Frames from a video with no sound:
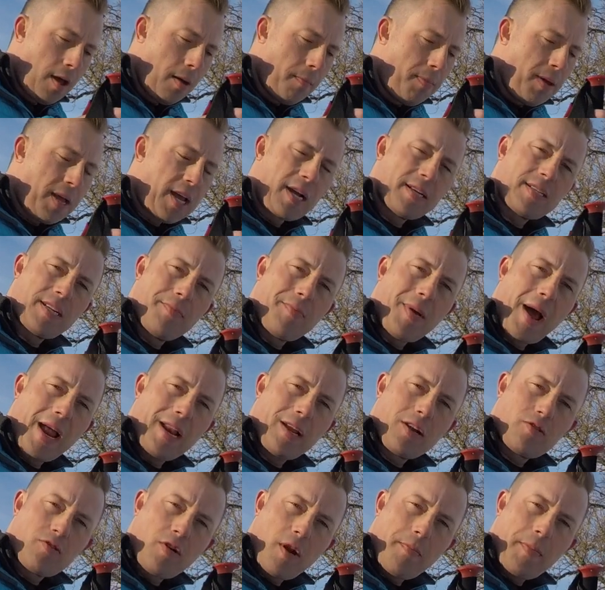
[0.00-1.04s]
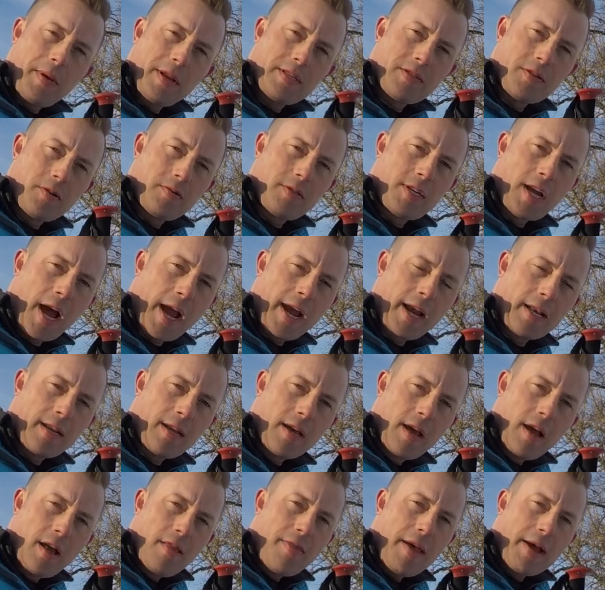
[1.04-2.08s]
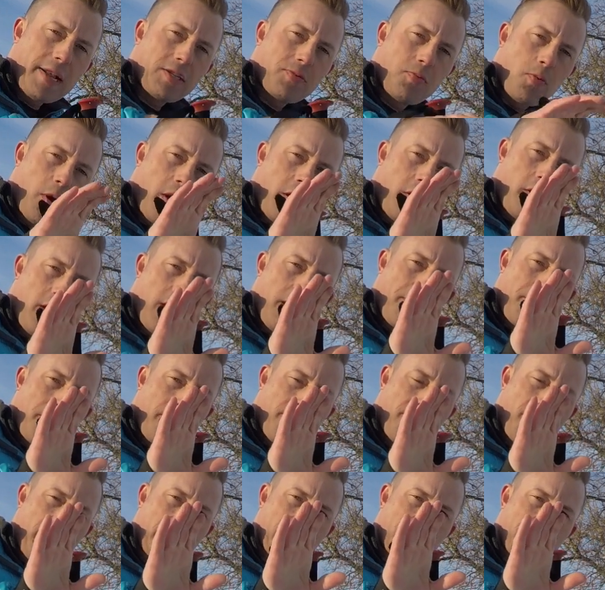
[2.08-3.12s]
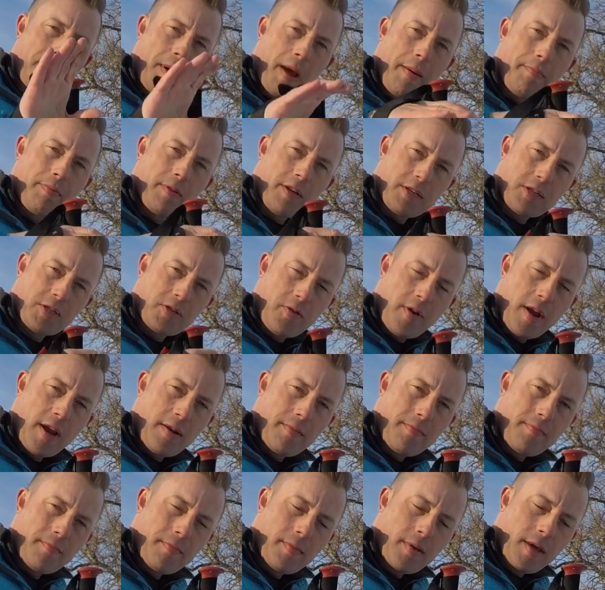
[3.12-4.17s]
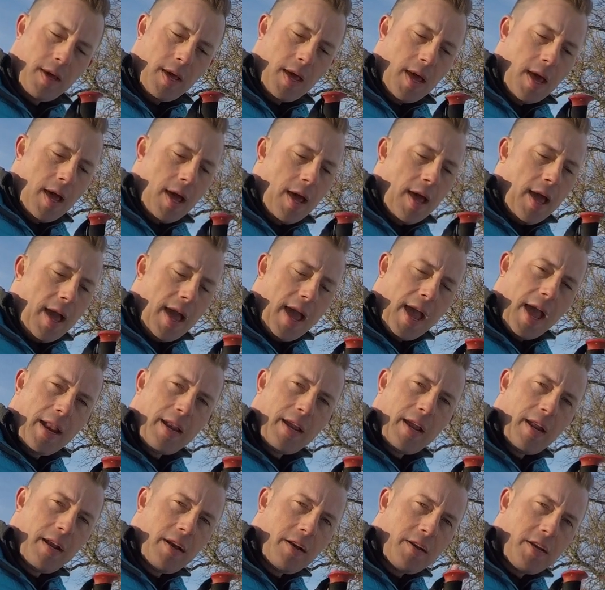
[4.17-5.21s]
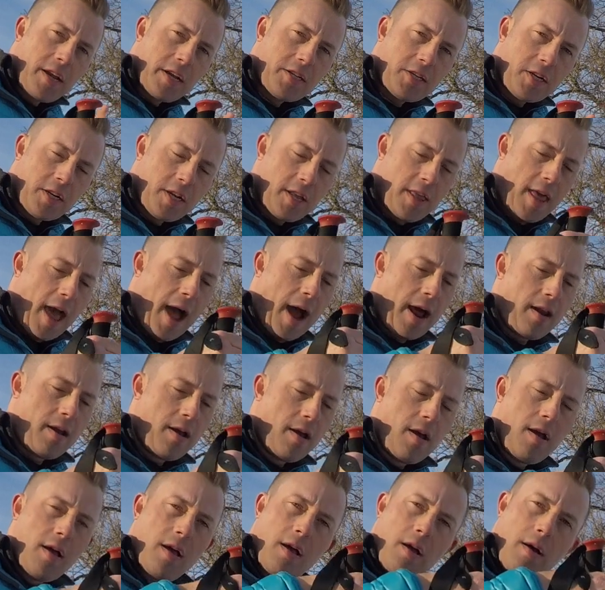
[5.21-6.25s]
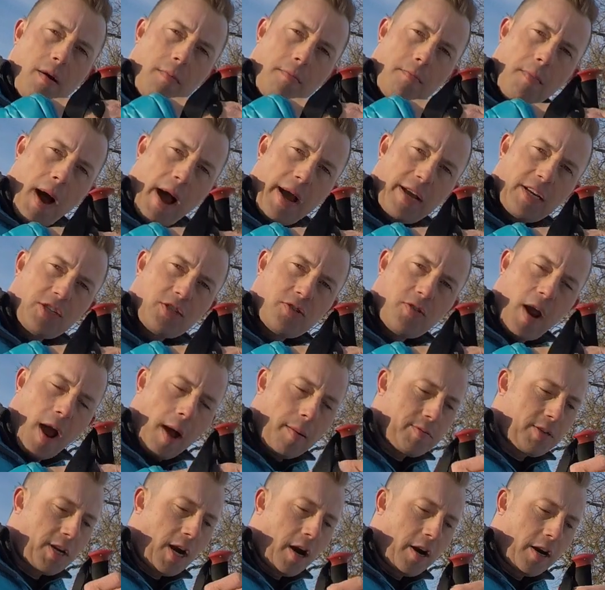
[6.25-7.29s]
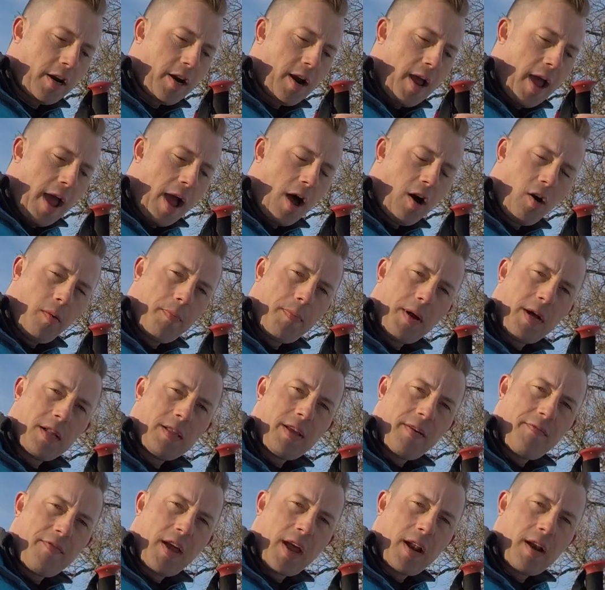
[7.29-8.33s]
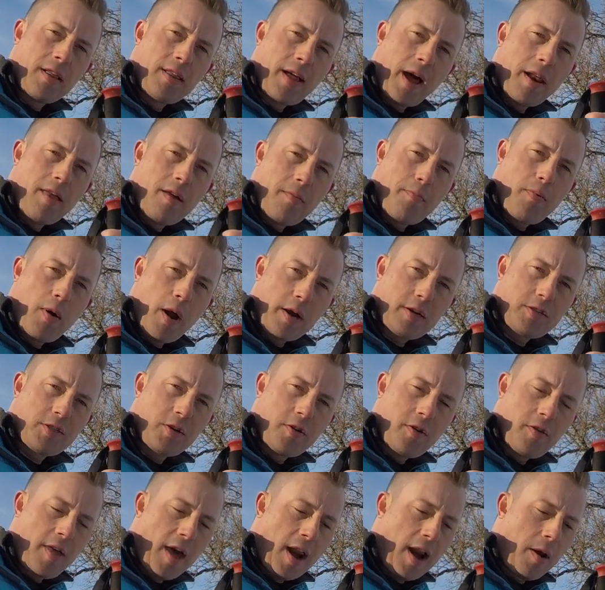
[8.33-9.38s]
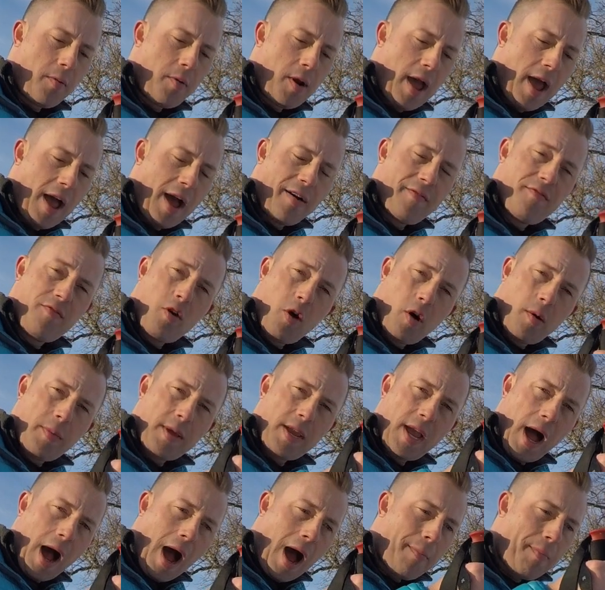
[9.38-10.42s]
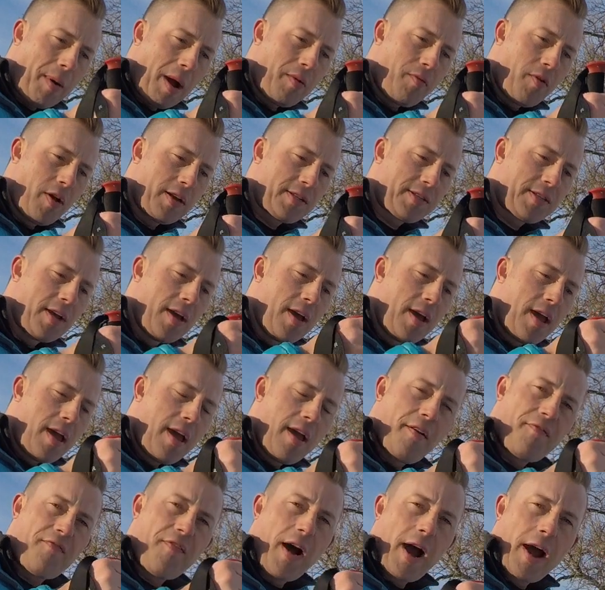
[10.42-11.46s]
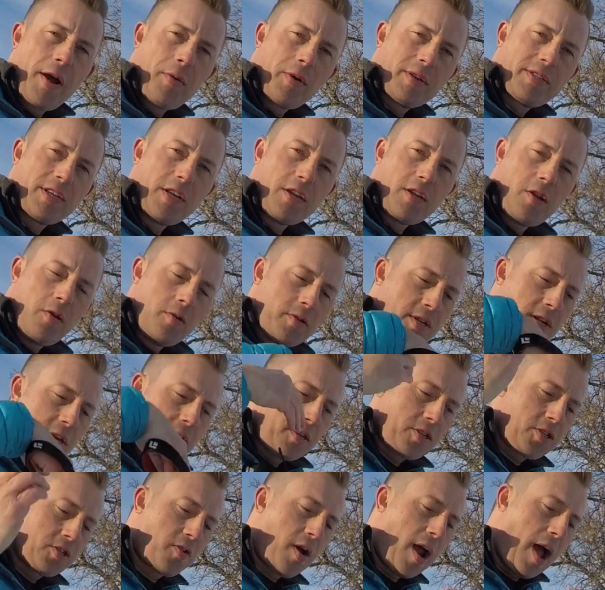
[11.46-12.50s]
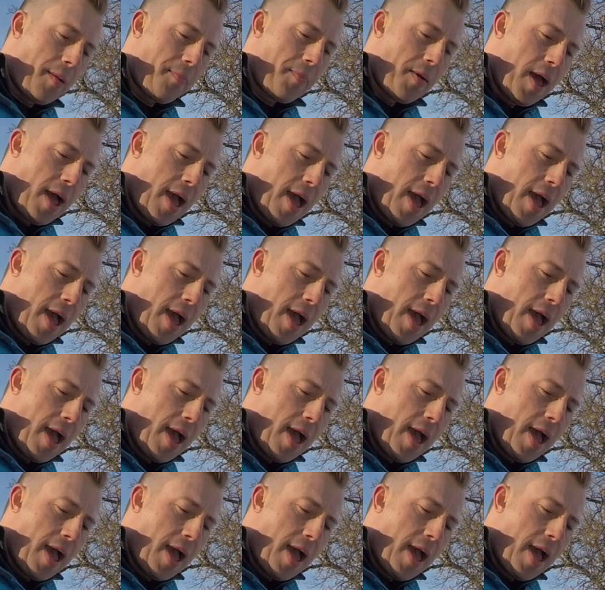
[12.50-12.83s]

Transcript: Because I'm not gripping so tight, that's where it prevents my blistering. And in addition to that, my straps are going to help alleviate a lot of the pressure that I would have normally on my wrist if I wasn't using a strap